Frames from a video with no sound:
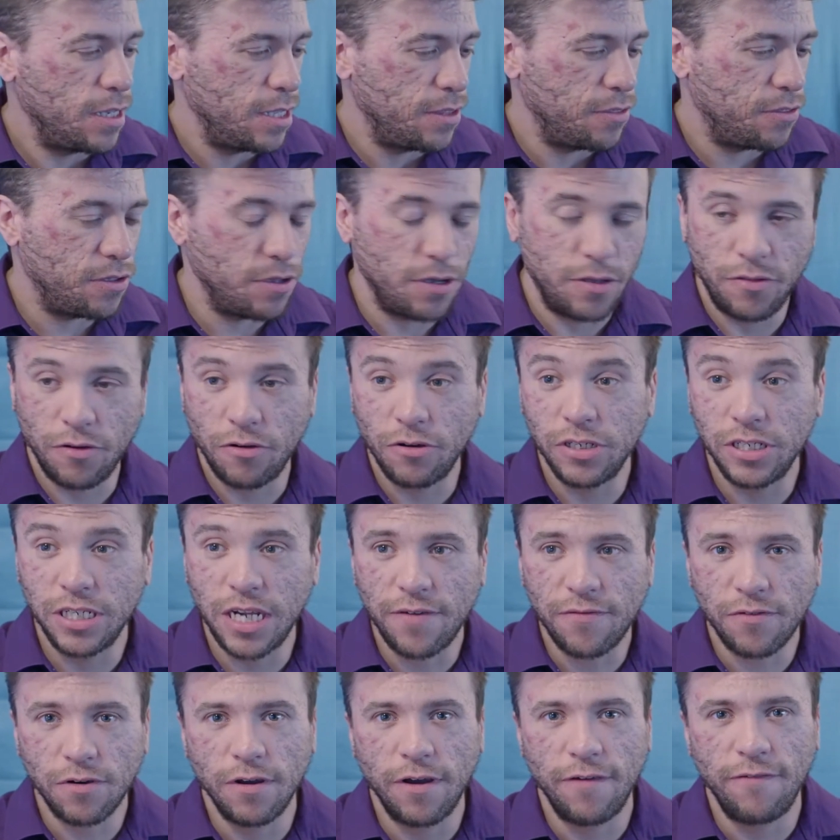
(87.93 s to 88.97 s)
there's
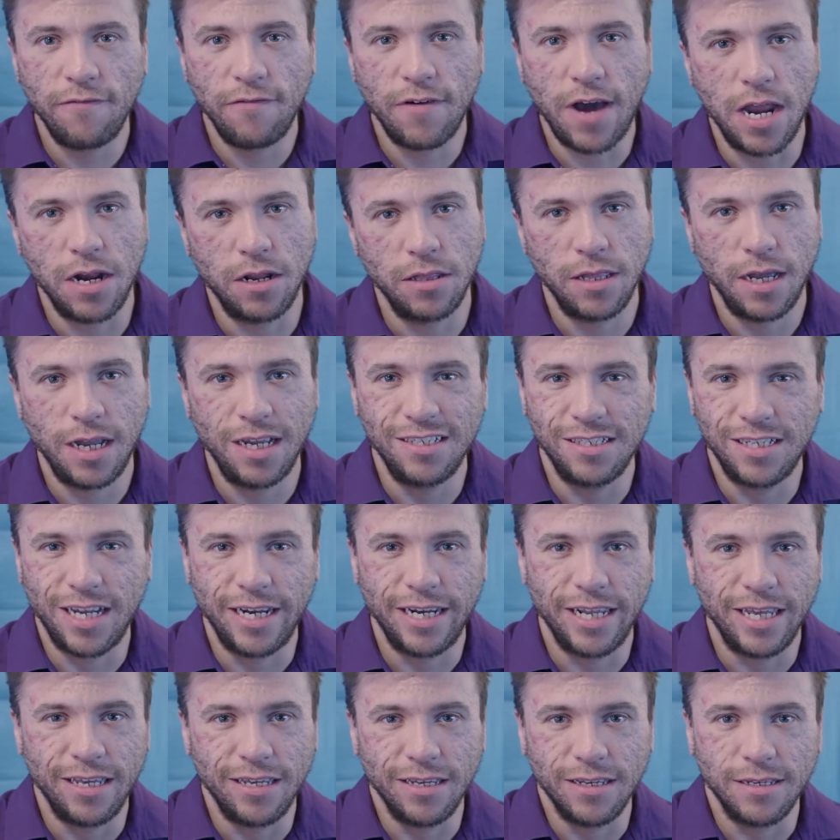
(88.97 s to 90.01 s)
never a finalized
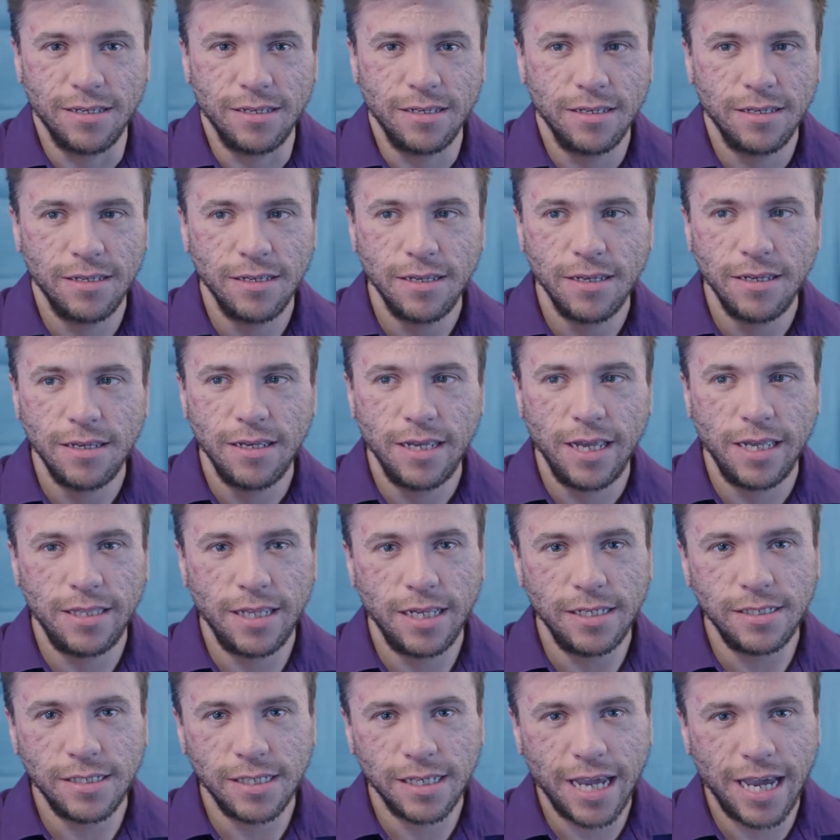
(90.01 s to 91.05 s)
idea. And
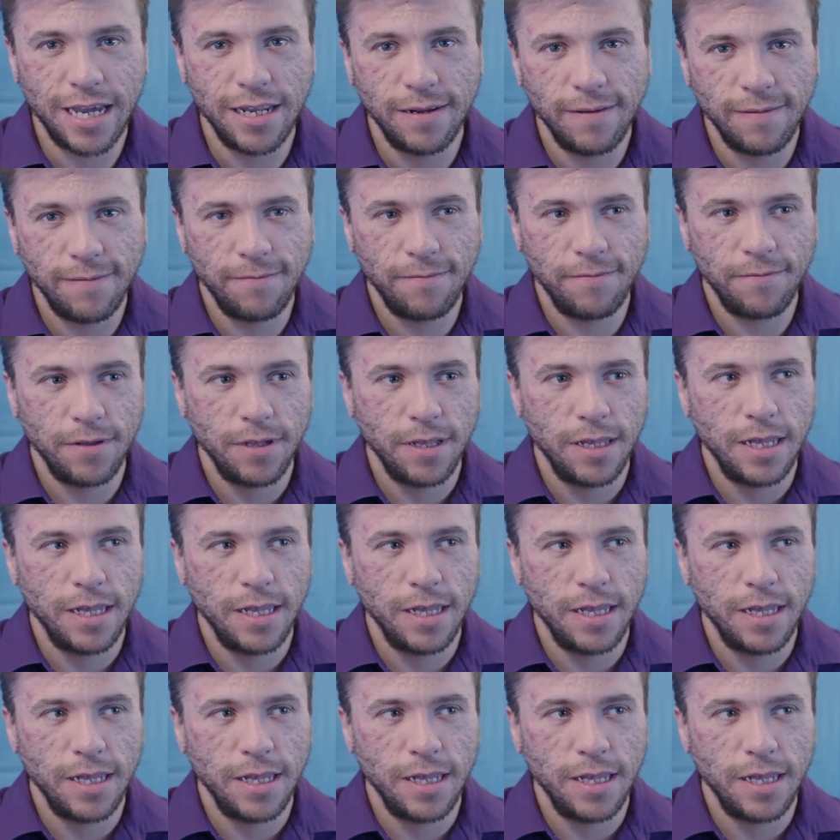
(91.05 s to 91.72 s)
that's the kind of